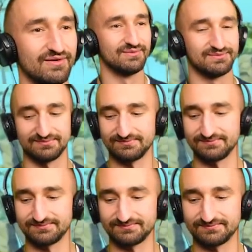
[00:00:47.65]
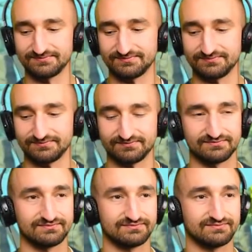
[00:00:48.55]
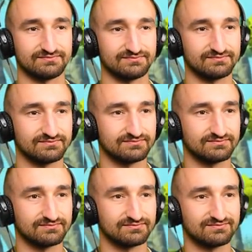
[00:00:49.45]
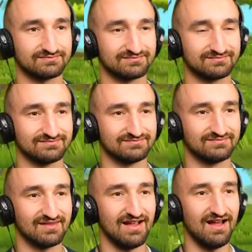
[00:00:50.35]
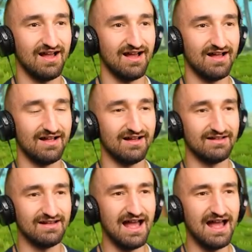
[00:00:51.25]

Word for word: point out that nobody has told me how to build things or do anything.